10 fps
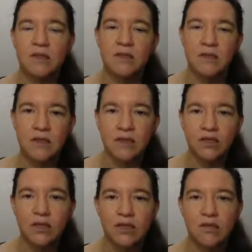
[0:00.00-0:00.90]

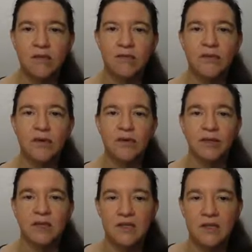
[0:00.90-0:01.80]
signatures for
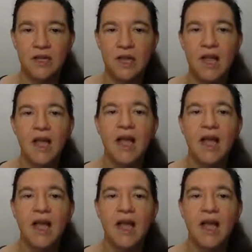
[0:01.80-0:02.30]
authenticity.